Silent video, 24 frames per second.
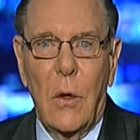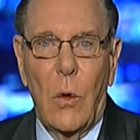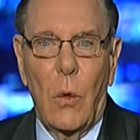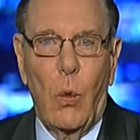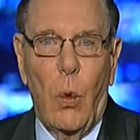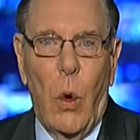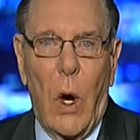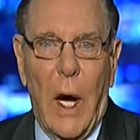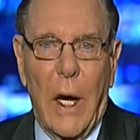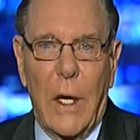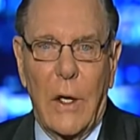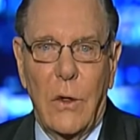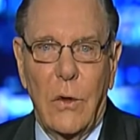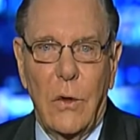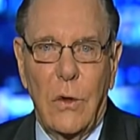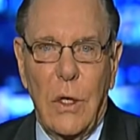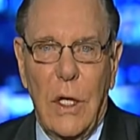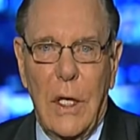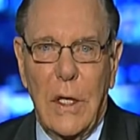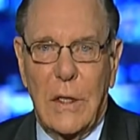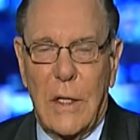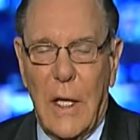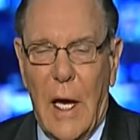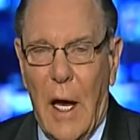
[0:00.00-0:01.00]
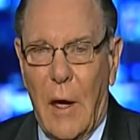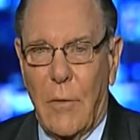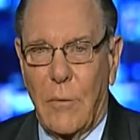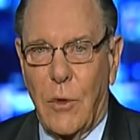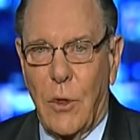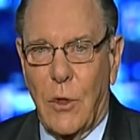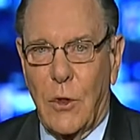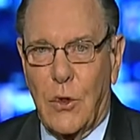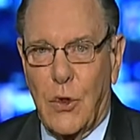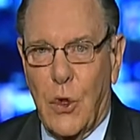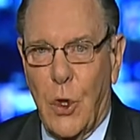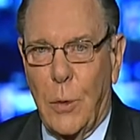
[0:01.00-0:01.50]
why do you need to have
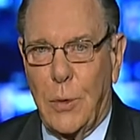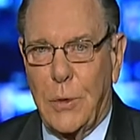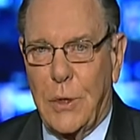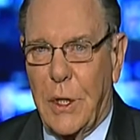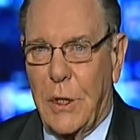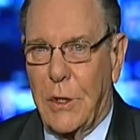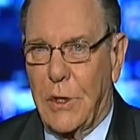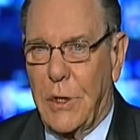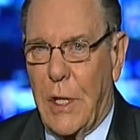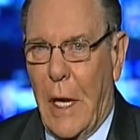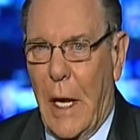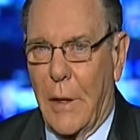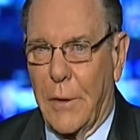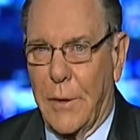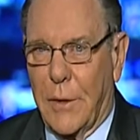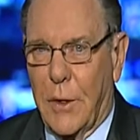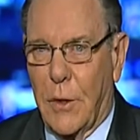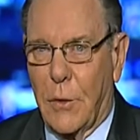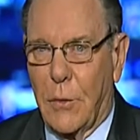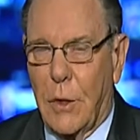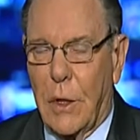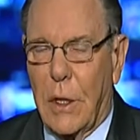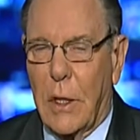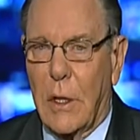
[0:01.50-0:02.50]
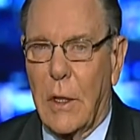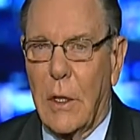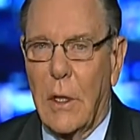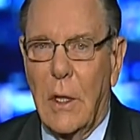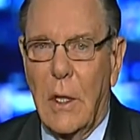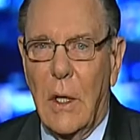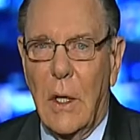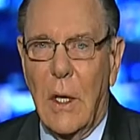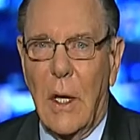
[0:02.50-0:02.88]
your troops in South Korea?